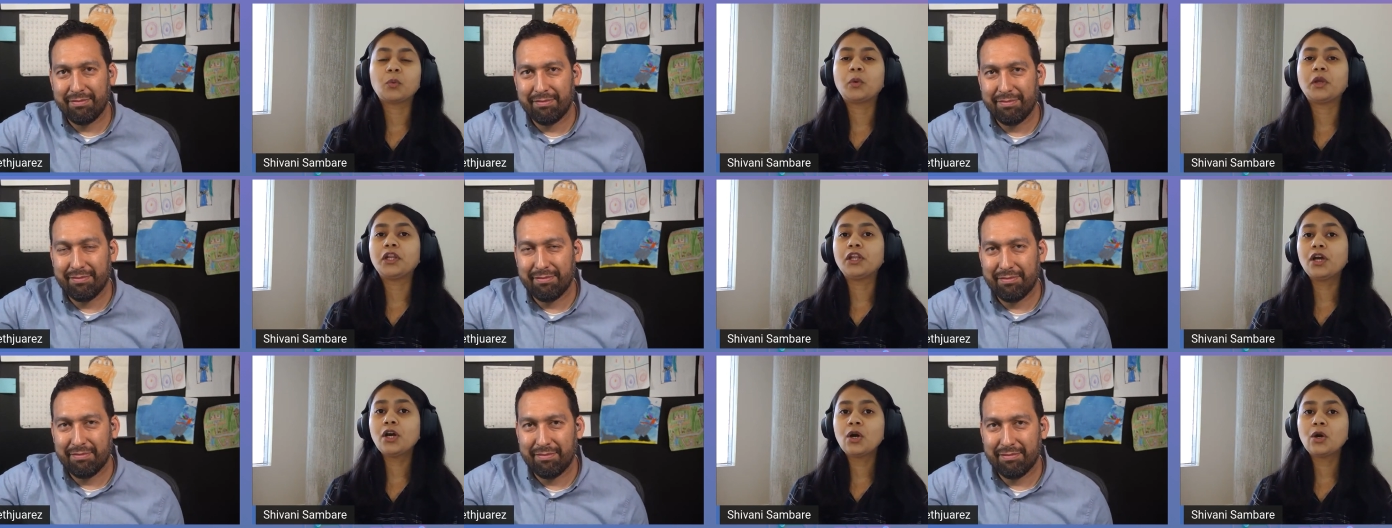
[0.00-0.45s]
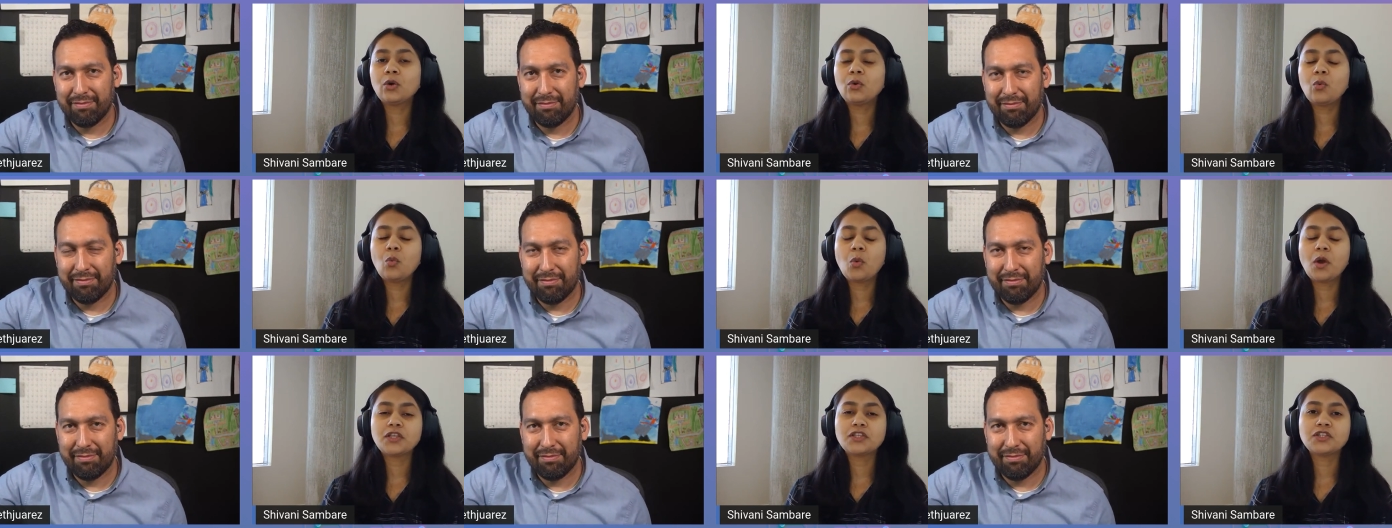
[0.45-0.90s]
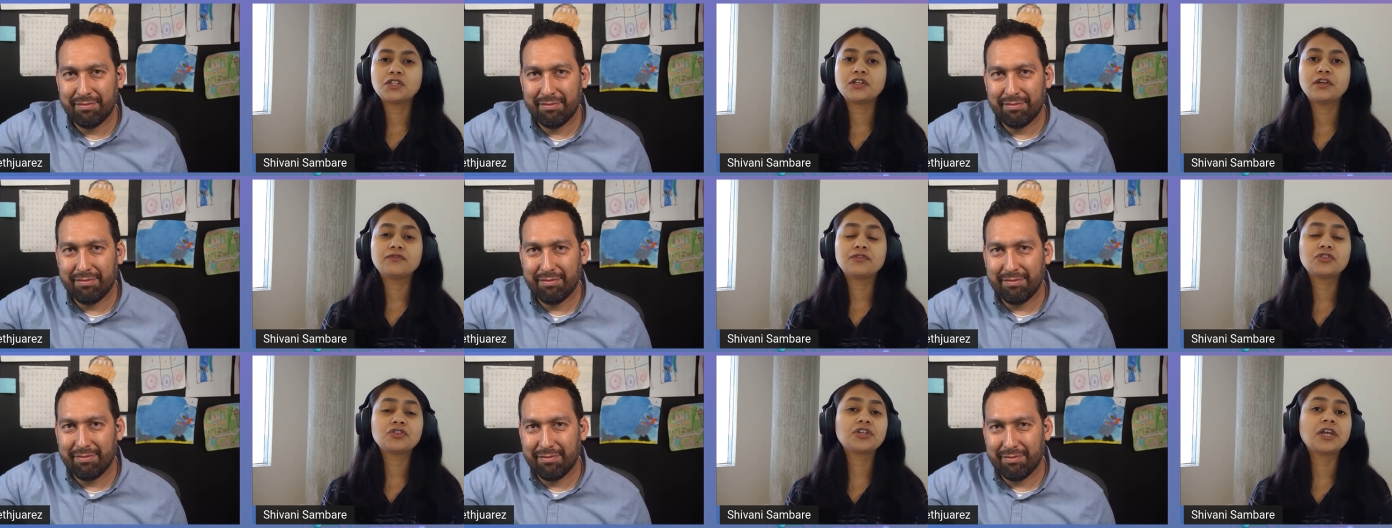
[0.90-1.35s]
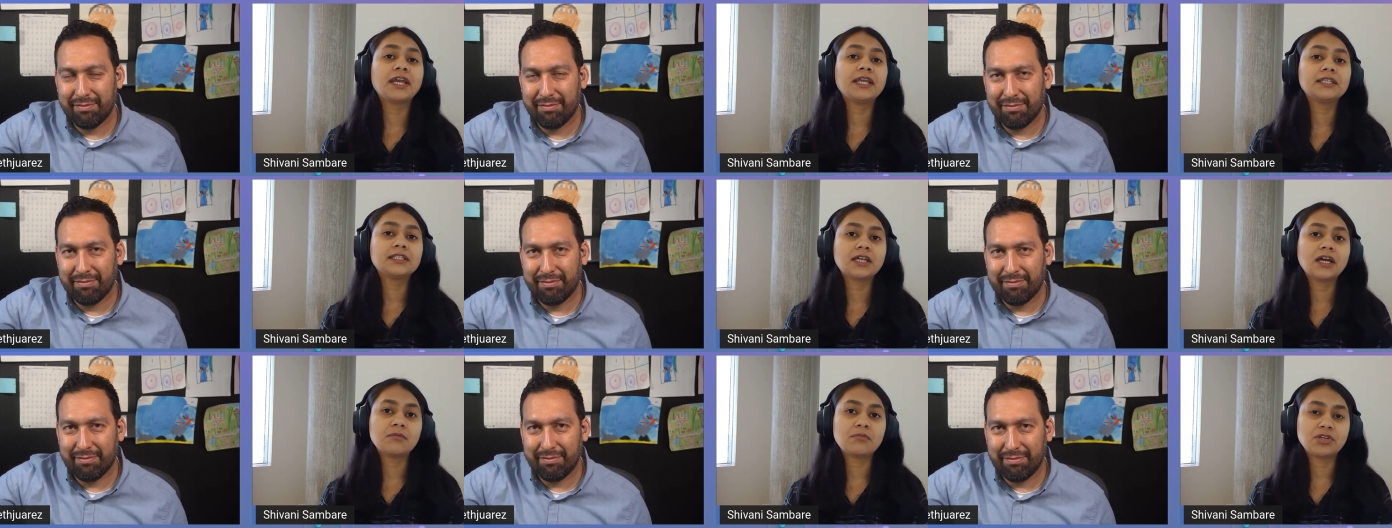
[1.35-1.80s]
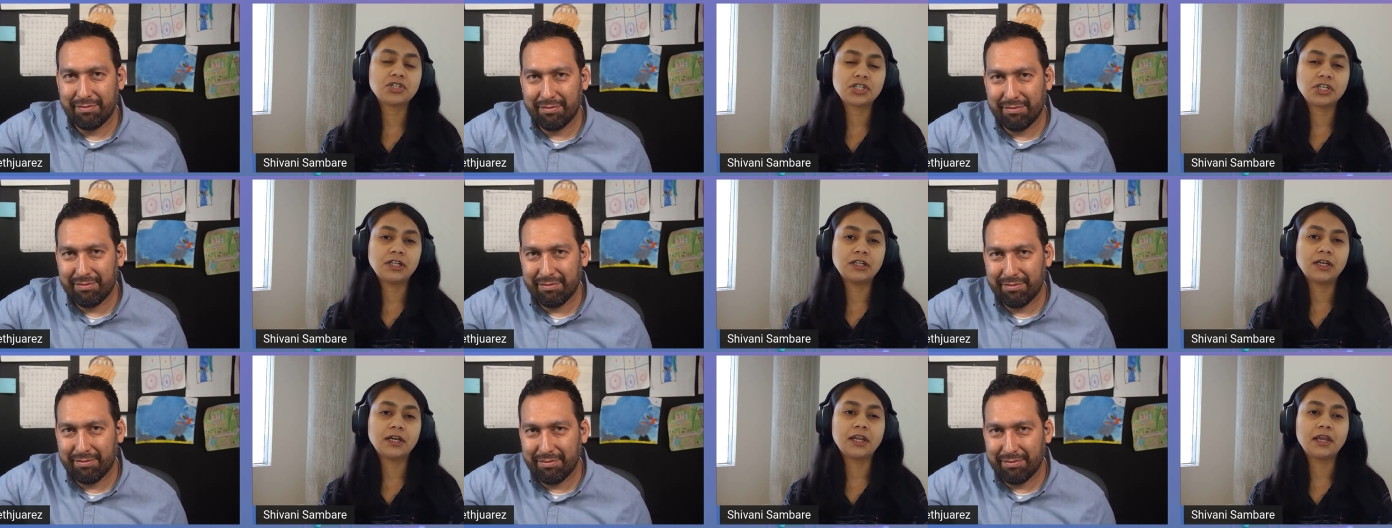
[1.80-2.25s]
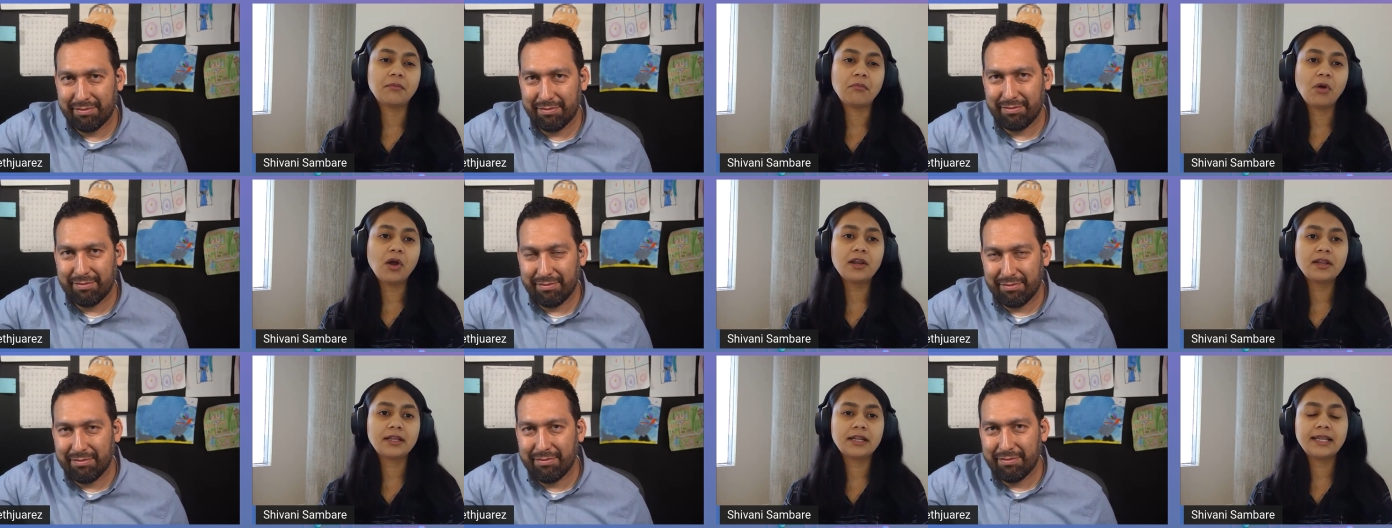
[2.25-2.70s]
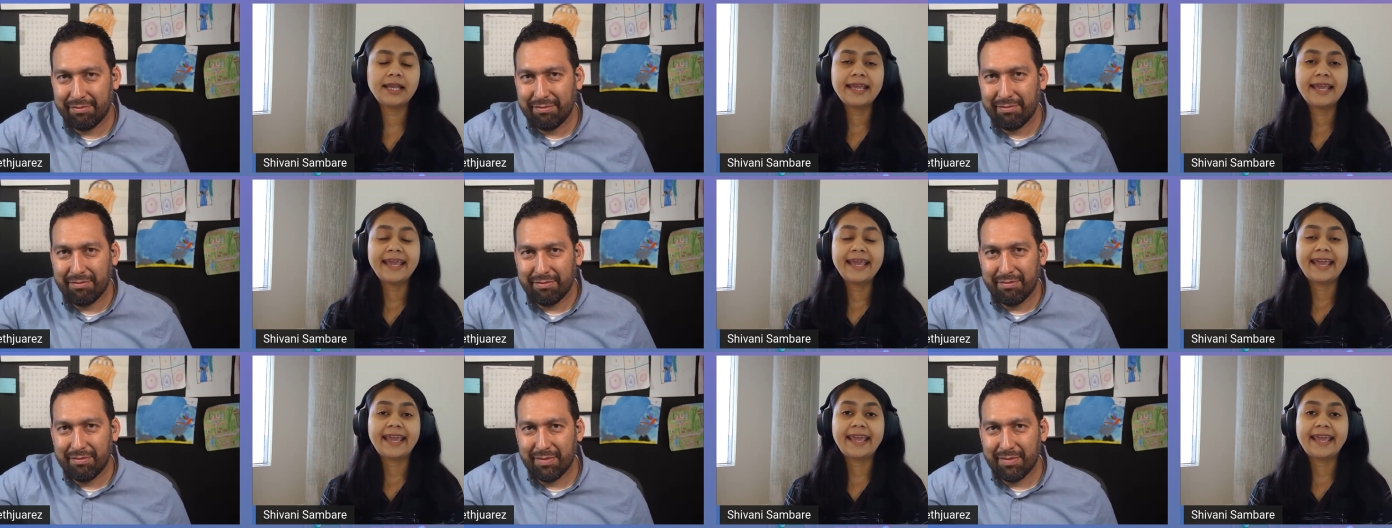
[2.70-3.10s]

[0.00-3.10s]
Speaker 1: we know, once you have trained a machine learning model,